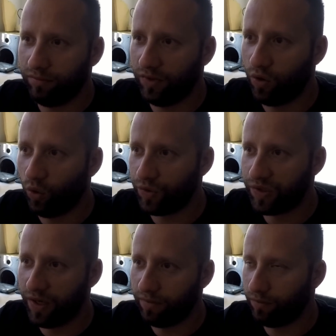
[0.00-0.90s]
the
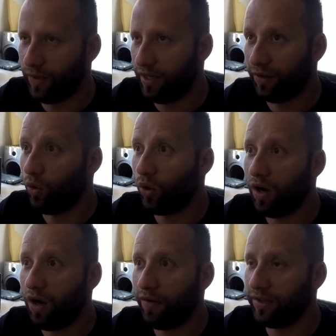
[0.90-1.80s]
whole
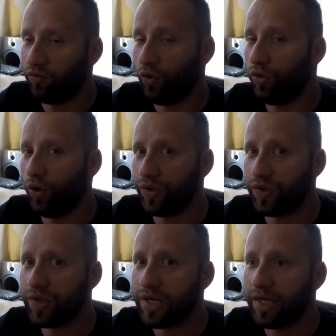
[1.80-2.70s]
car and the road
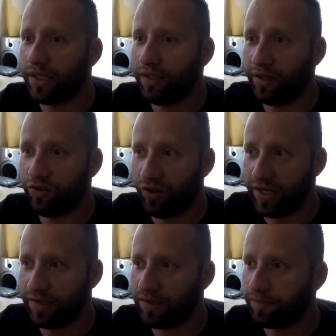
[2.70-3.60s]
noise
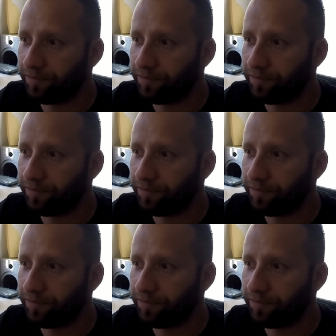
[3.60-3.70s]
decreased.